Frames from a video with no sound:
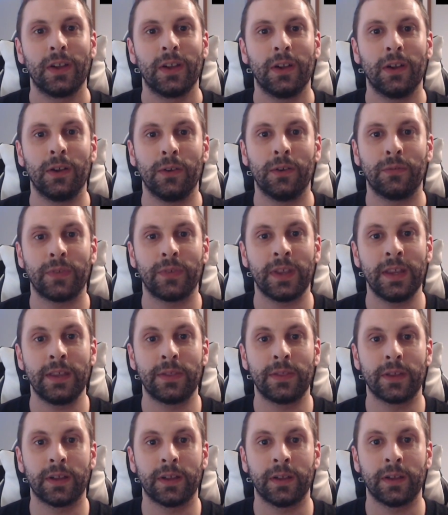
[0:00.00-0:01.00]
of
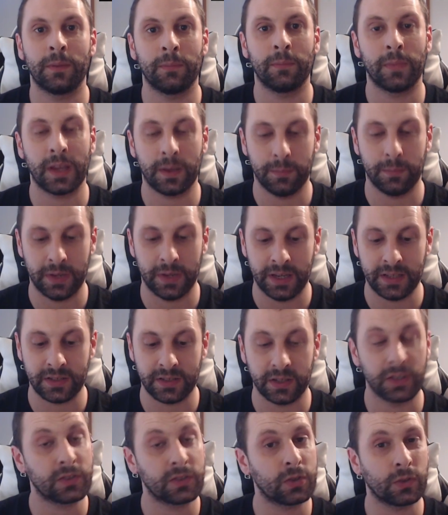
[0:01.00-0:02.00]
either making me eat
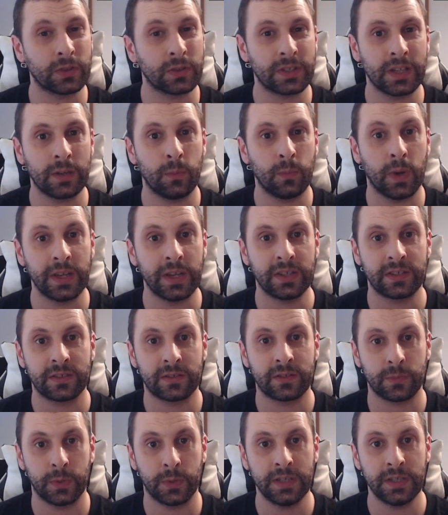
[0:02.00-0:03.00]
a toxic waste
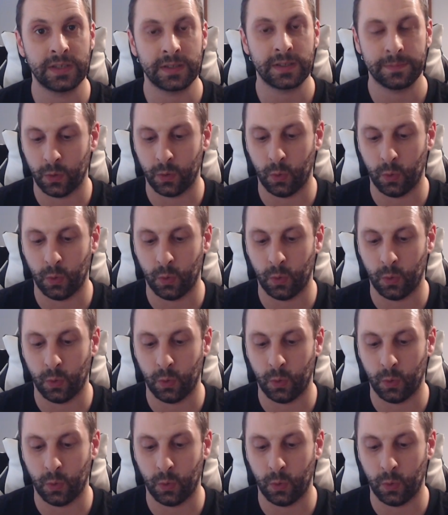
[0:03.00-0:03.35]
sweet